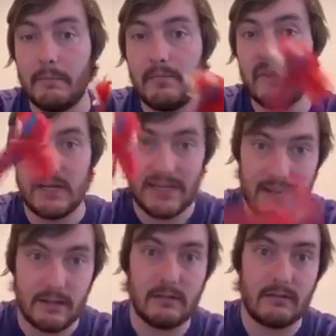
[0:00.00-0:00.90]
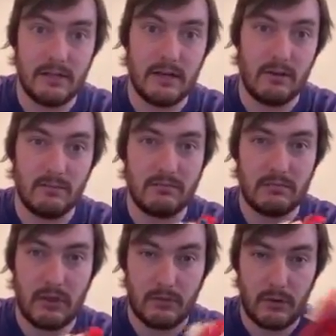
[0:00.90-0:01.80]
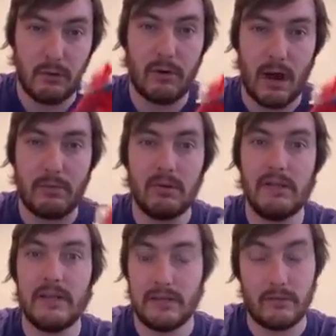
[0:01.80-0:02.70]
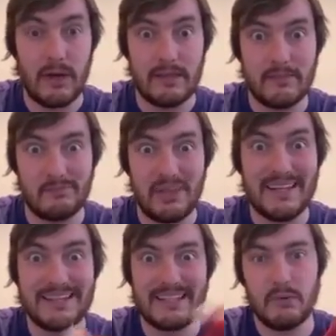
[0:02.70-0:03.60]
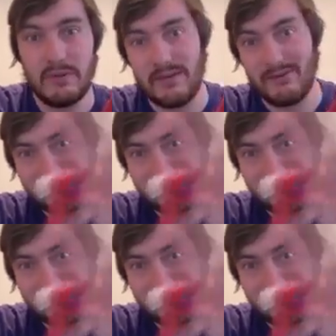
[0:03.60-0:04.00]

you to get it, through properly and in the right place without,